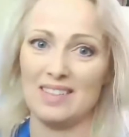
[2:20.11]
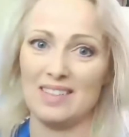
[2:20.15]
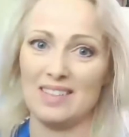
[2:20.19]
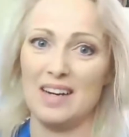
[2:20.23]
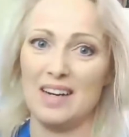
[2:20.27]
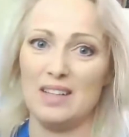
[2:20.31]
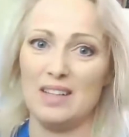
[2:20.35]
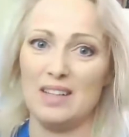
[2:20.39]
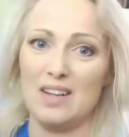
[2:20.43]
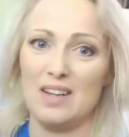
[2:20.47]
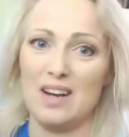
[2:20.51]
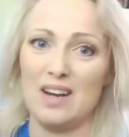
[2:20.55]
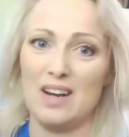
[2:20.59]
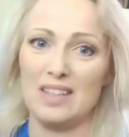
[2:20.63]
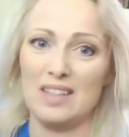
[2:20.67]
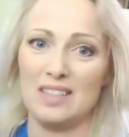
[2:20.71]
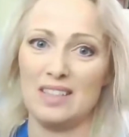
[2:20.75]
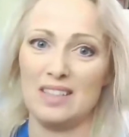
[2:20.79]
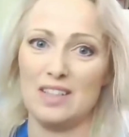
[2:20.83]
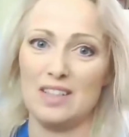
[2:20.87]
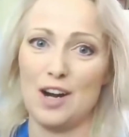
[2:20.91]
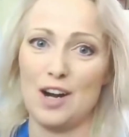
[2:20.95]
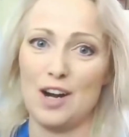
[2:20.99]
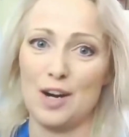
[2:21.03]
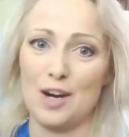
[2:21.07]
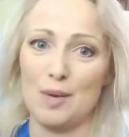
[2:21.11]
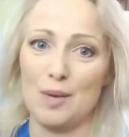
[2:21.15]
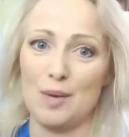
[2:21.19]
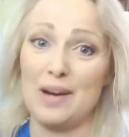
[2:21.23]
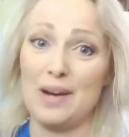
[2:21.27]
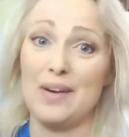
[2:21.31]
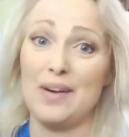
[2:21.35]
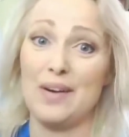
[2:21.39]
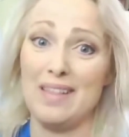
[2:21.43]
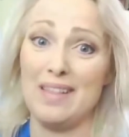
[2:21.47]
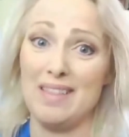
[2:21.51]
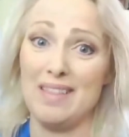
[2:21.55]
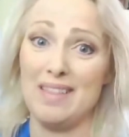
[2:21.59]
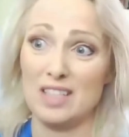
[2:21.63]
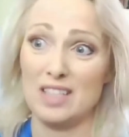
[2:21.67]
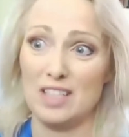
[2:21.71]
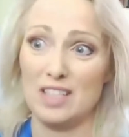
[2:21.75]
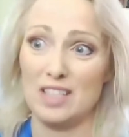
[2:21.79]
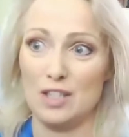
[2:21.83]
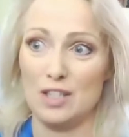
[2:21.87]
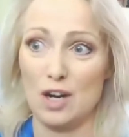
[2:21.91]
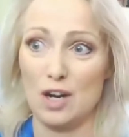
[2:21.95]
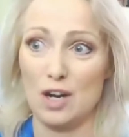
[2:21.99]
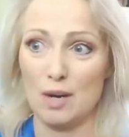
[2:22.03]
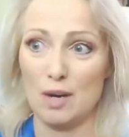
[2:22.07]
a lot to talk
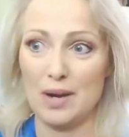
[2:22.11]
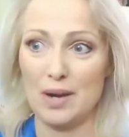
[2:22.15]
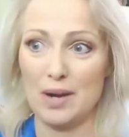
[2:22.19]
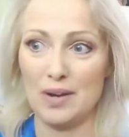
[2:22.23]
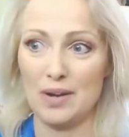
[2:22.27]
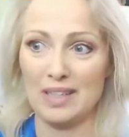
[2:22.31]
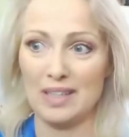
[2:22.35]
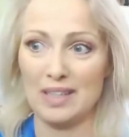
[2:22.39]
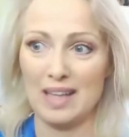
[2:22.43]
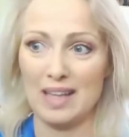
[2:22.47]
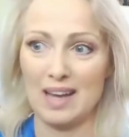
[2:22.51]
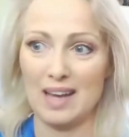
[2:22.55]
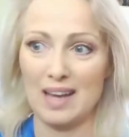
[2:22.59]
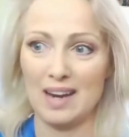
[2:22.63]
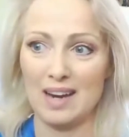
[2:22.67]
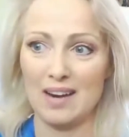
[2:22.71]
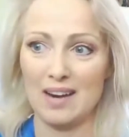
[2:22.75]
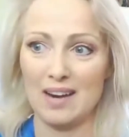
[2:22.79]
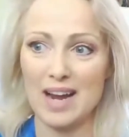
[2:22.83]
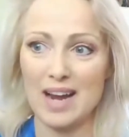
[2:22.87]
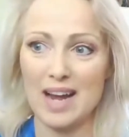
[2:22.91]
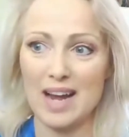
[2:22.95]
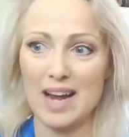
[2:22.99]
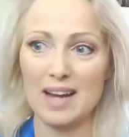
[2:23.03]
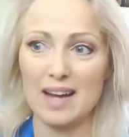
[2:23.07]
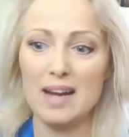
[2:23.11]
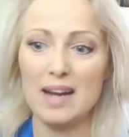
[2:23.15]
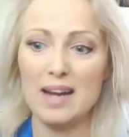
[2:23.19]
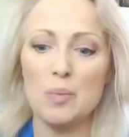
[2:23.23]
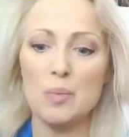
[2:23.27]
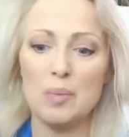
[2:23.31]
about in that area.